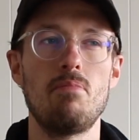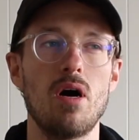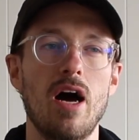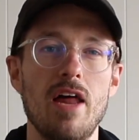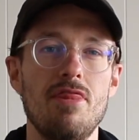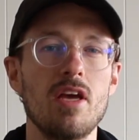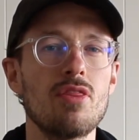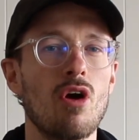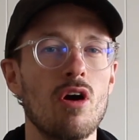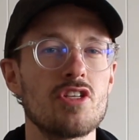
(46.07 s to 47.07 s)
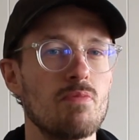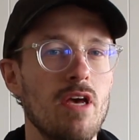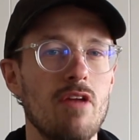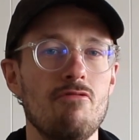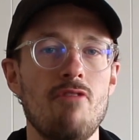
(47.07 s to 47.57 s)
But I think there are some
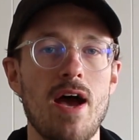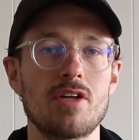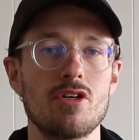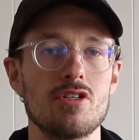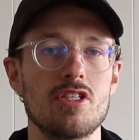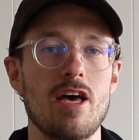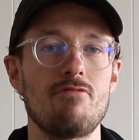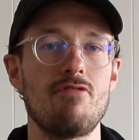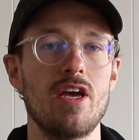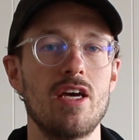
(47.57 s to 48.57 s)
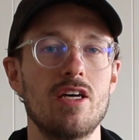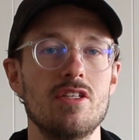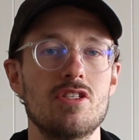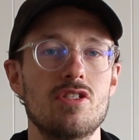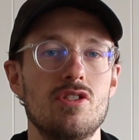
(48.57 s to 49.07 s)
hidden factors that
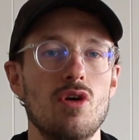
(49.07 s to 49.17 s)
fans